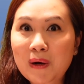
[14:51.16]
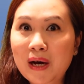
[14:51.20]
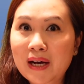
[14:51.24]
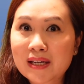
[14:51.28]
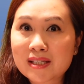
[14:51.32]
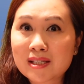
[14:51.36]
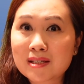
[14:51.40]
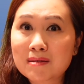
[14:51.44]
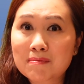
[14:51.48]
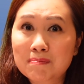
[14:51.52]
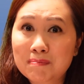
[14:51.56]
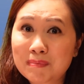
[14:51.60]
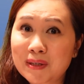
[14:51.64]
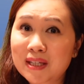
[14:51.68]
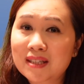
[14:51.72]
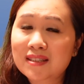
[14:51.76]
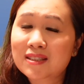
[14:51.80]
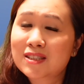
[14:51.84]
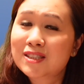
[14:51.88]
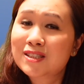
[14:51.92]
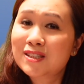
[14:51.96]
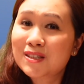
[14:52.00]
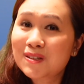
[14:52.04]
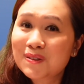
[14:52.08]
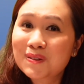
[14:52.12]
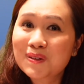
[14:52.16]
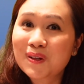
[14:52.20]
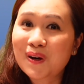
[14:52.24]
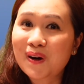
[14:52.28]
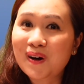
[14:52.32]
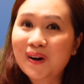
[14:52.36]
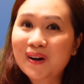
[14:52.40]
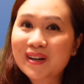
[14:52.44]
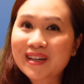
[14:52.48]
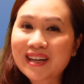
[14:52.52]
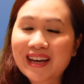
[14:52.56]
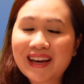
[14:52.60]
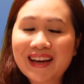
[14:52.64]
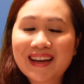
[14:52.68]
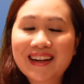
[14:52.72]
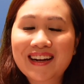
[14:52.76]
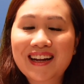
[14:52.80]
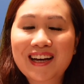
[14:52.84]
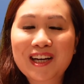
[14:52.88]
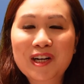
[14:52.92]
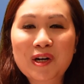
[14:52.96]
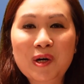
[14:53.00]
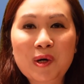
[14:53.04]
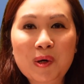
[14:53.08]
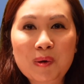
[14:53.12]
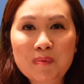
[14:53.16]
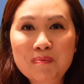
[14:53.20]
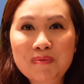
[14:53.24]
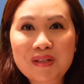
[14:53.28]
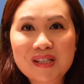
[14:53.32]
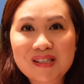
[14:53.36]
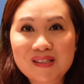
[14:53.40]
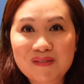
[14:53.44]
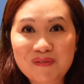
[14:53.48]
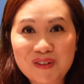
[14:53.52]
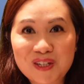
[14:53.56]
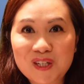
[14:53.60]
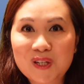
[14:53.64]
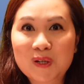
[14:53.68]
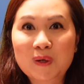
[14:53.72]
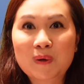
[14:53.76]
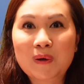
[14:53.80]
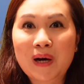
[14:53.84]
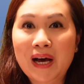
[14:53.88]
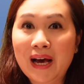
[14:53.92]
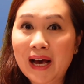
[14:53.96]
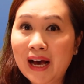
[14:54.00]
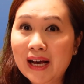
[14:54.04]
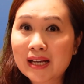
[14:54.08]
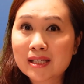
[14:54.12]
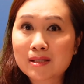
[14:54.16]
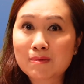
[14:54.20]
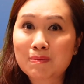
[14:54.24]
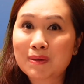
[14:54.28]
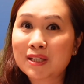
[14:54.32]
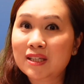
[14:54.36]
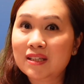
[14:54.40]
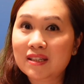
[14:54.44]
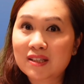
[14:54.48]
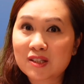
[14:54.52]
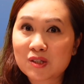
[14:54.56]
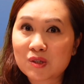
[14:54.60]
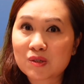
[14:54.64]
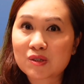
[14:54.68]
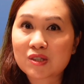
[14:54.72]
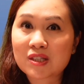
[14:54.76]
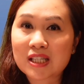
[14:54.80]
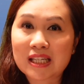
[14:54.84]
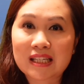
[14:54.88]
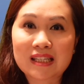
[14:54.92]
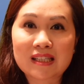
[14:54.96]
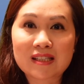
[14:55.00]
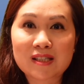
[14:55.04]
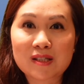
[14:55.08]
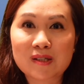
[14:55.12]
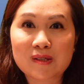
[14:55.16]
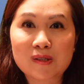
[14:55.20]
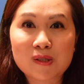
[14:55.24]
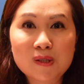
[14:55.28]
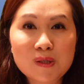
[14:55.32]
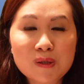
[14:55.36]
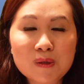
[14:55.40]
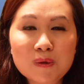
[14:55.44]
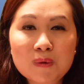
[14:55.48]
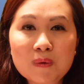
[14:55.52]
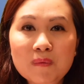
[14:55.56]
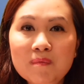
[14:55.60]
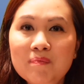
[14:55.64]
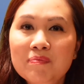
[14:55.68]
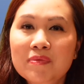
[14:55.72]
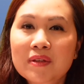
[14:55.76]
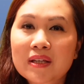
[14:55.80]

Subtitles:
hasn't been too long, and I hope this video has been interesting to you.